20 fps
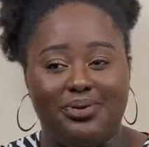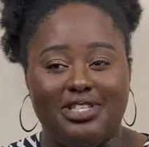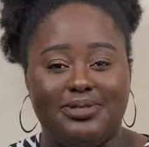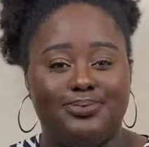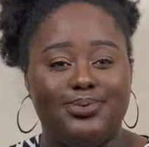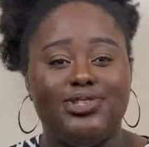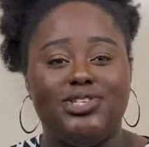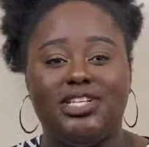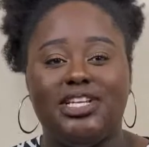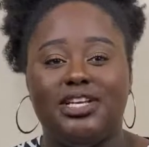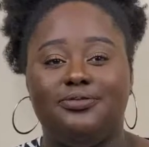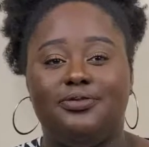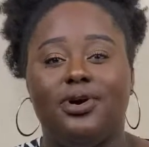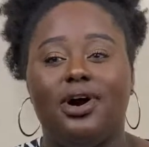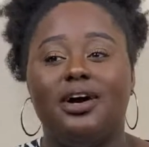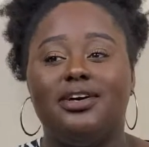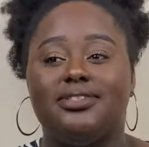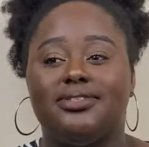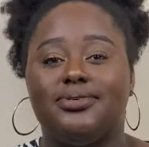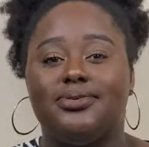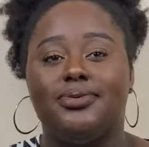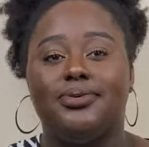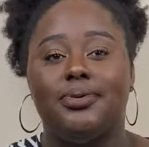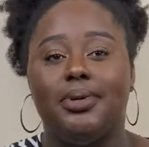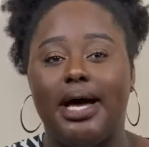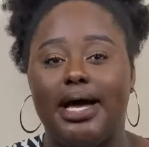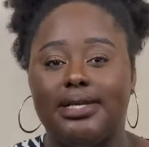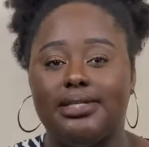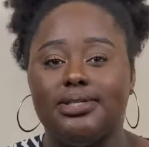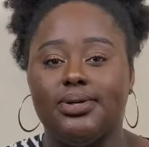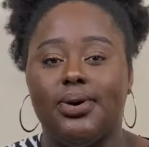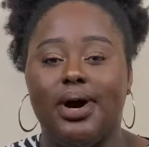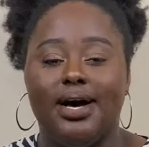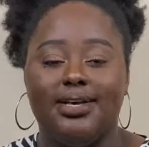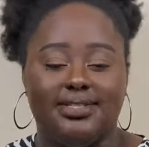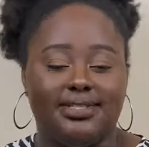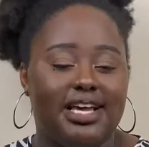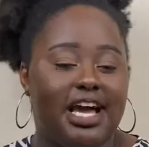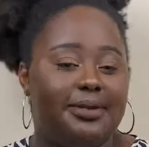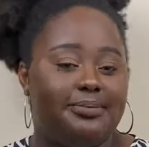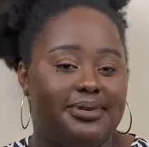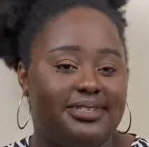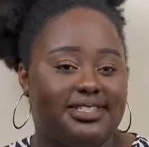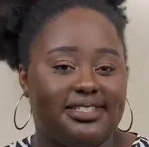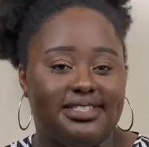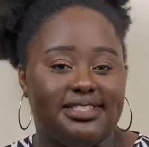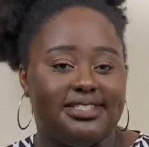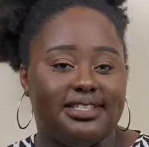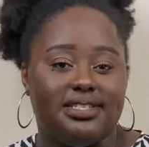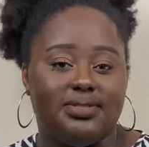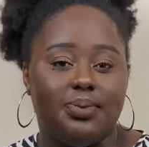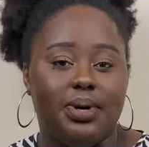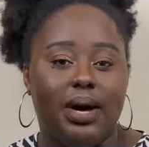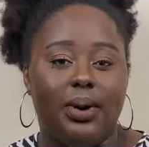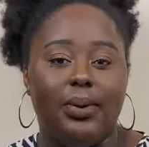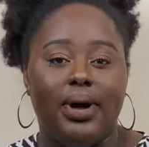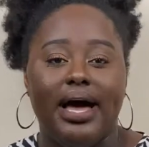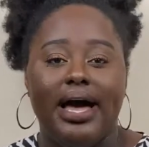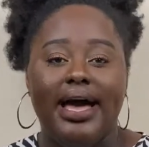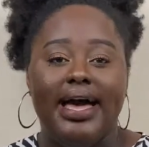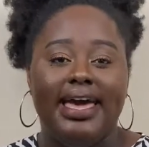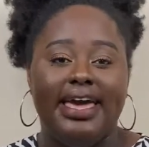especially for us who handle our side businesses as well.